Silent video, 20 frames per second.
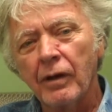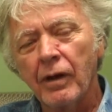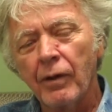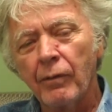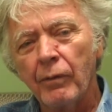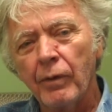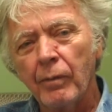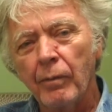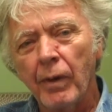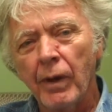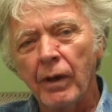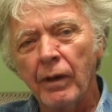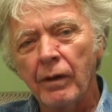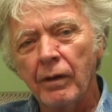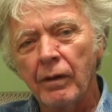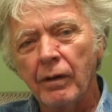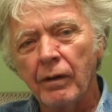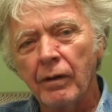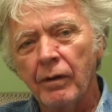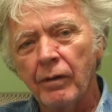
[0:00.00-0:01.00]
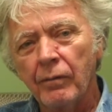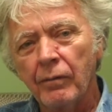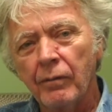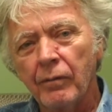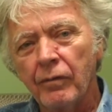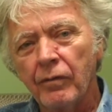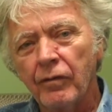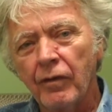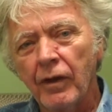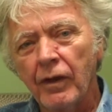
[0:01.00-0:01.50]
I remade
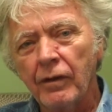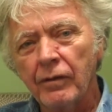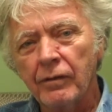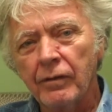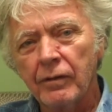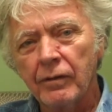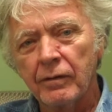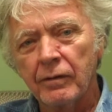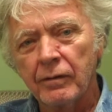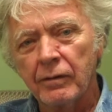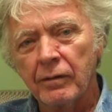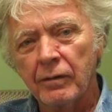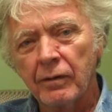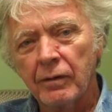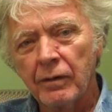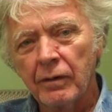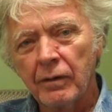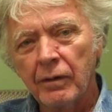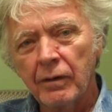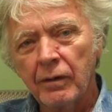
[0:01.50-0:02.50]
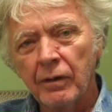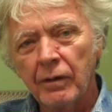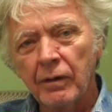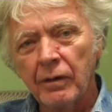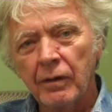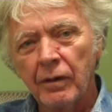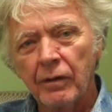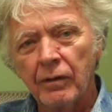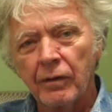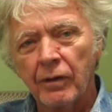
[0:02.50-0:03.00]
Faces,
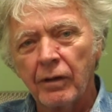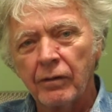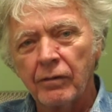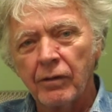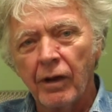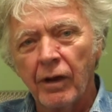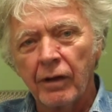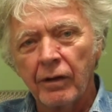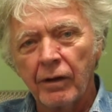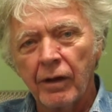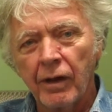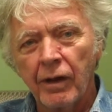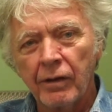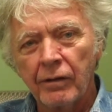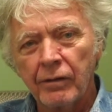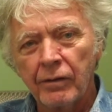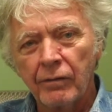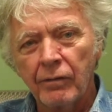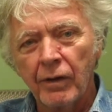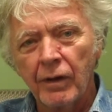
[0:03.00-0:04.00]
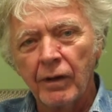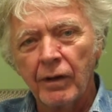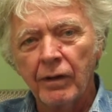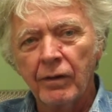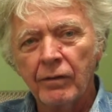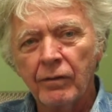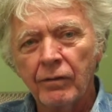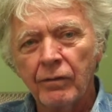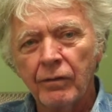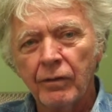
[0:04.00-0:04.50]
the John
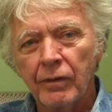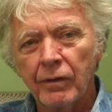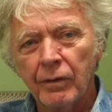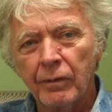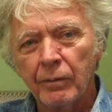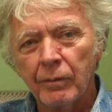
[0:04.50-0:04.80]
Cassavetes film.